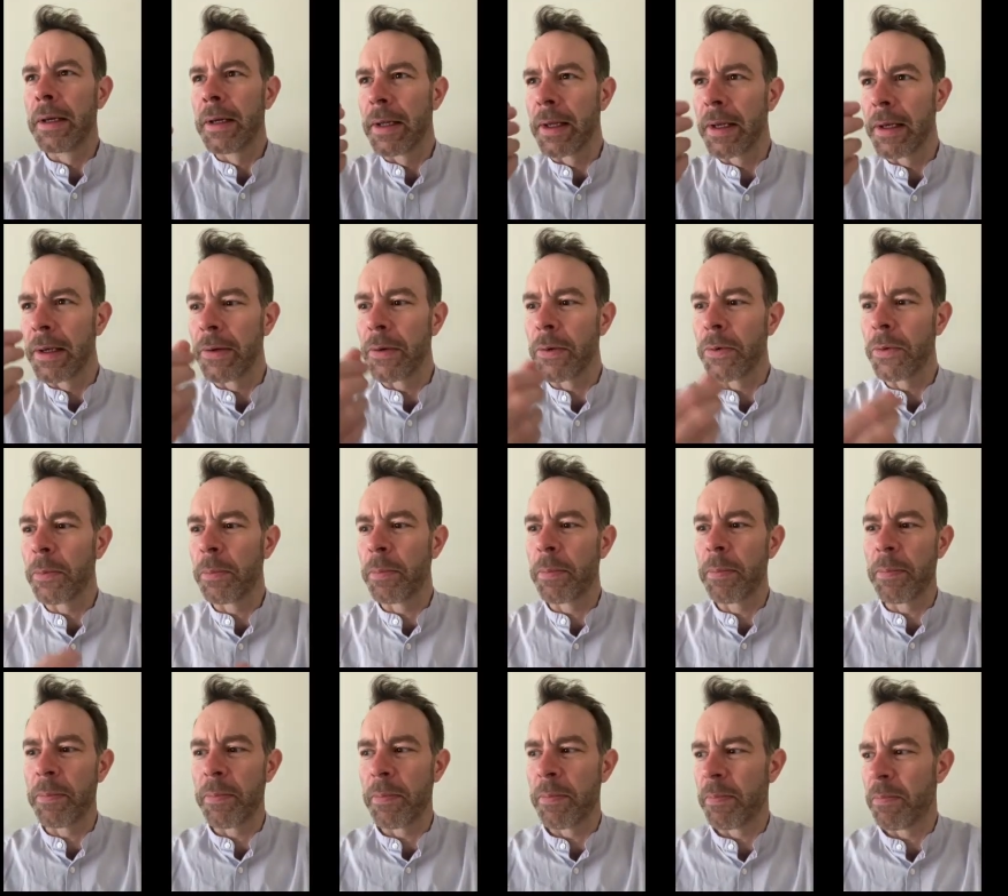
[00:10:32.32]
a little
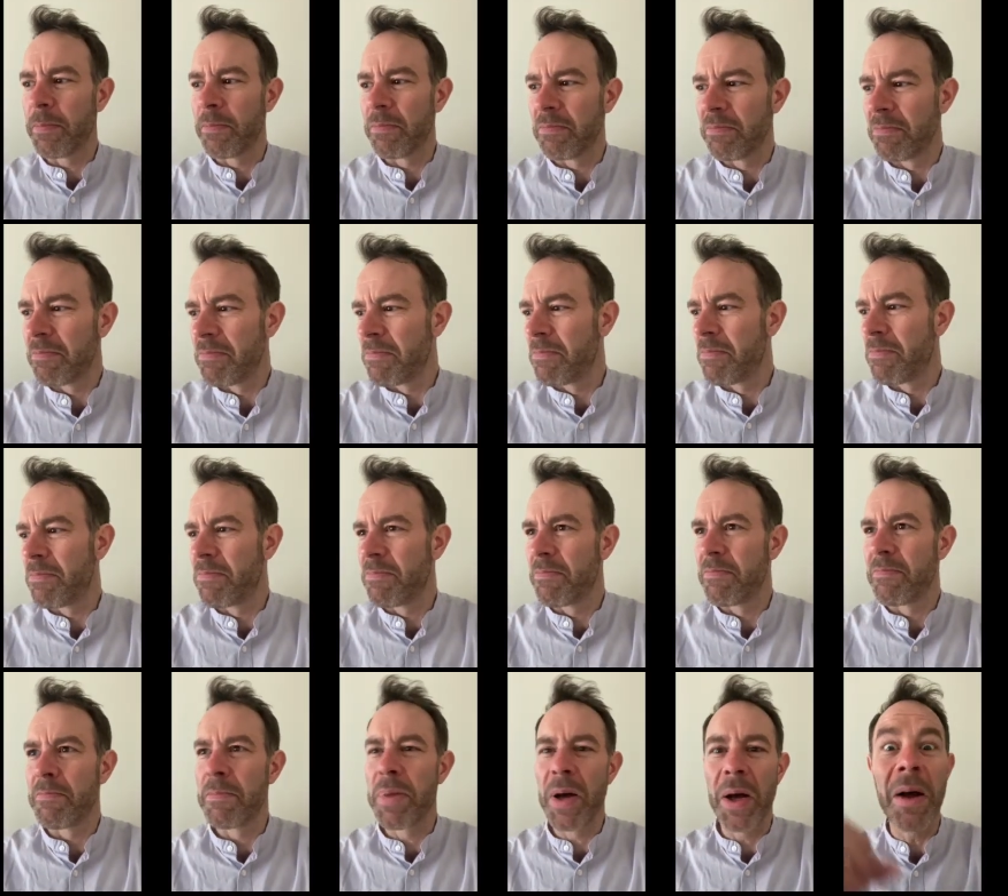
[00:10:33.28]

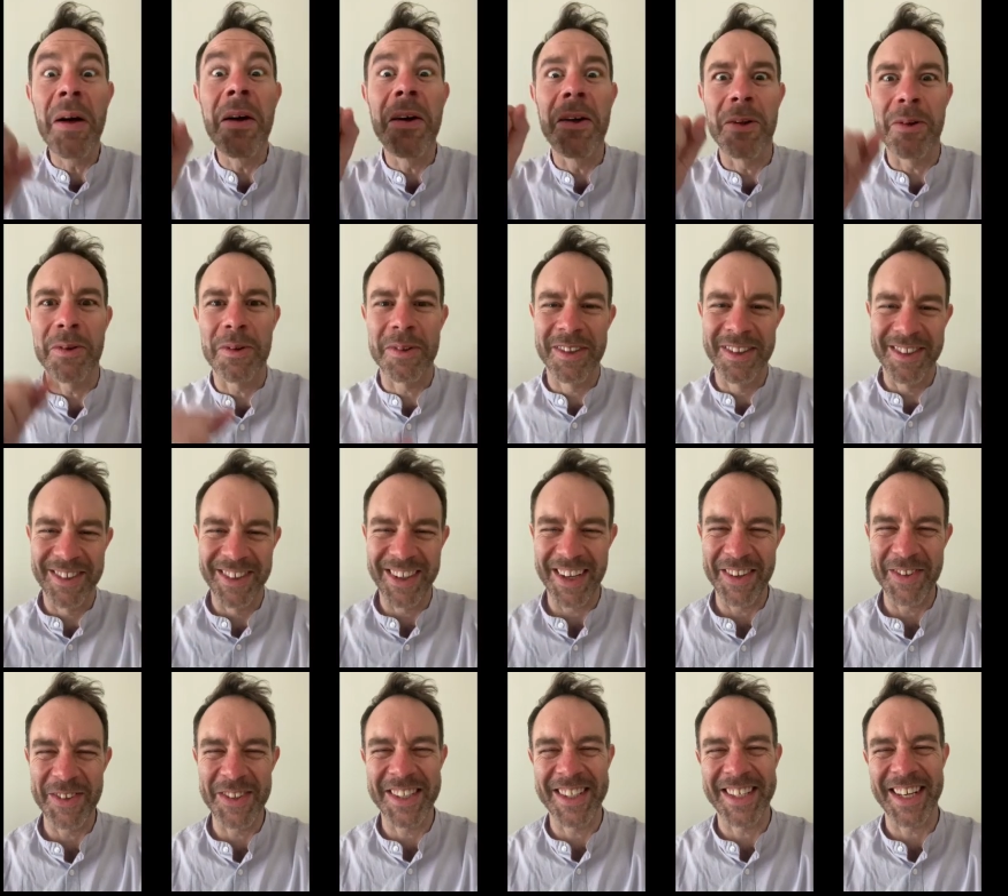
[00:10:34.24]
pearl, I
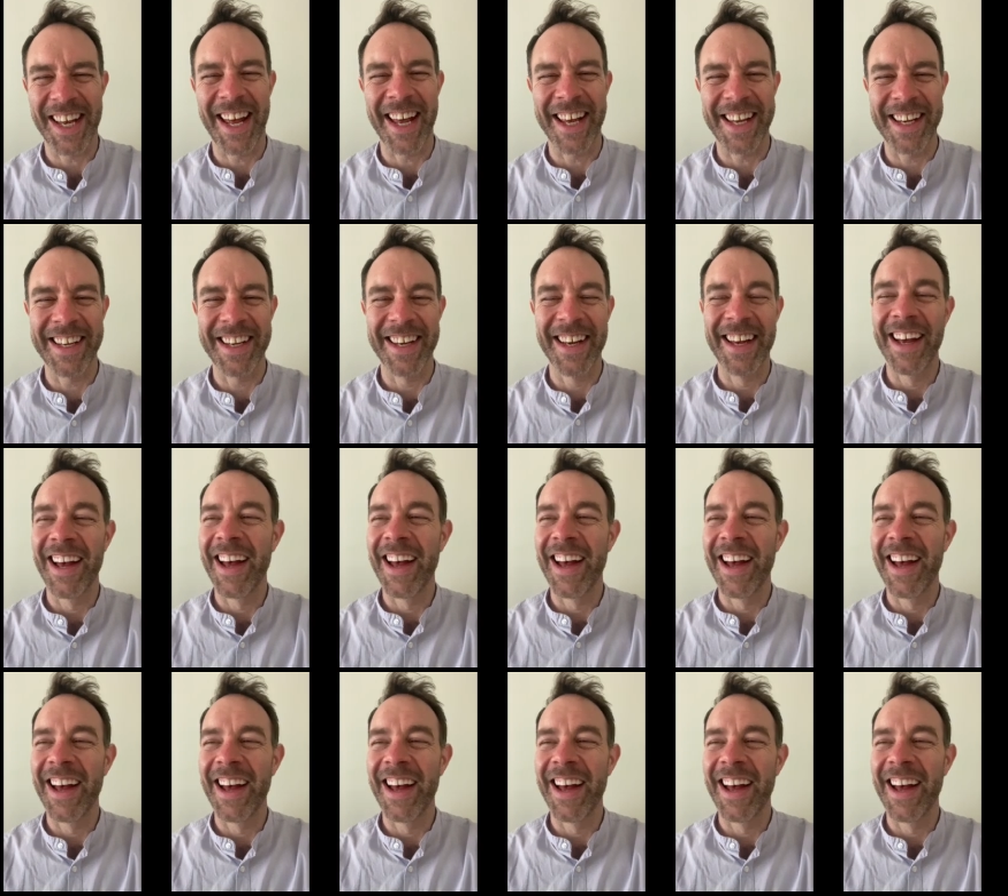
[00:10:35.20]
would say.